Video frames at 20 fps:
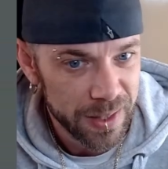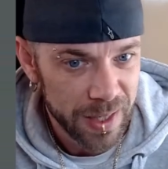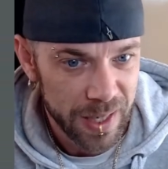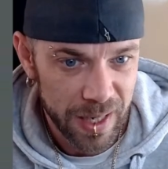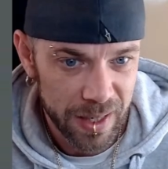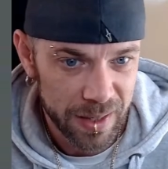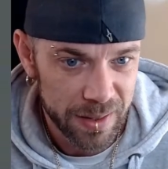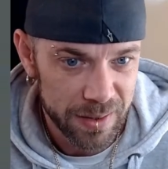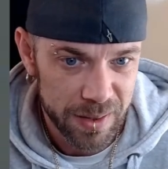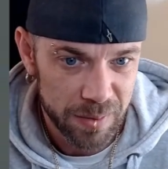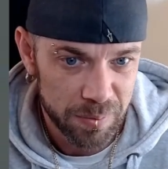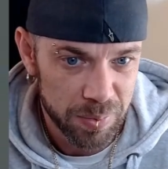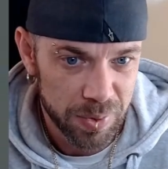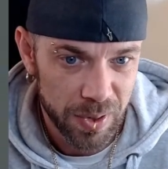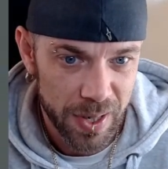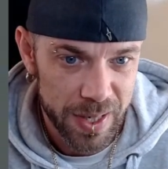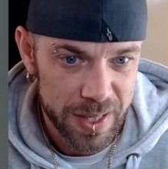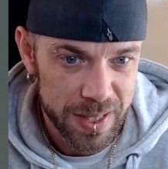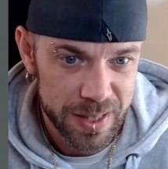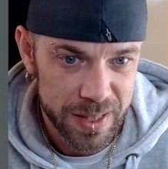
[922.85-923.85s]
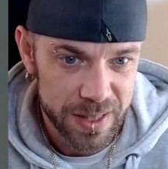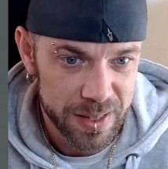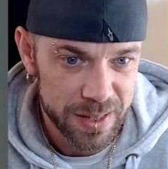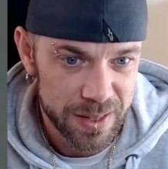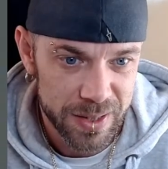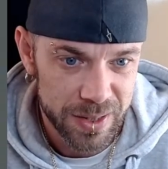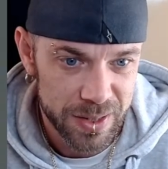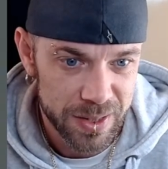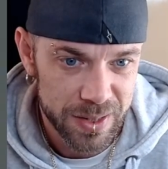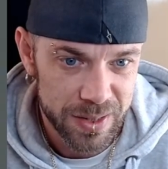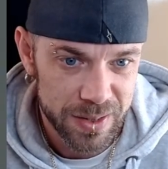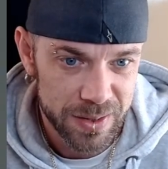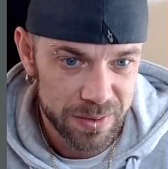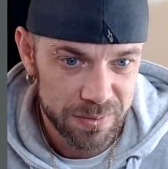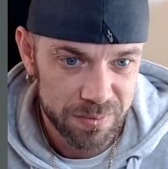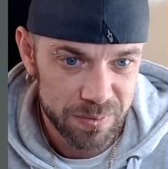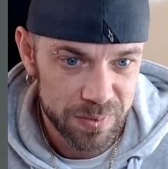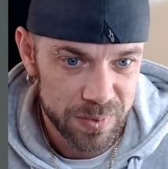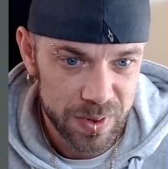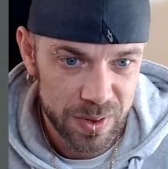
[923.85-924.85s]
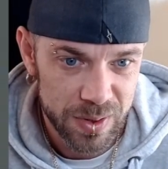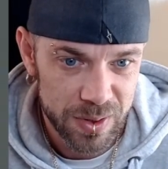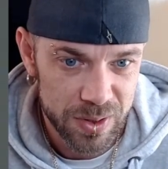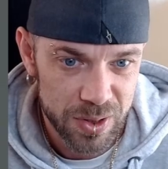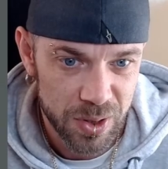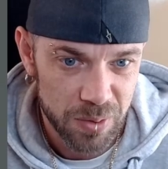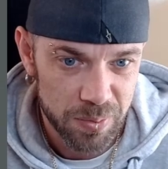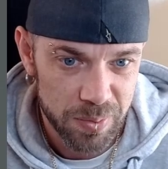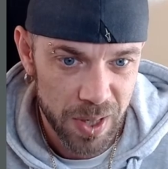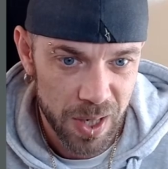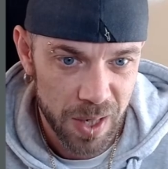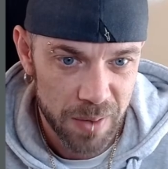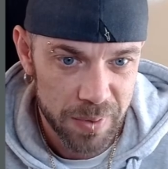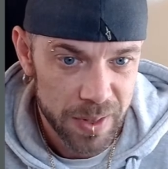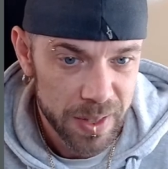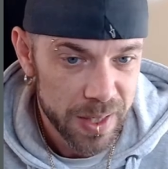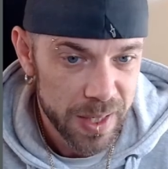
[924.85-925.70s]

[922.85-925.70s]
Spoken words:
And the price is just superb.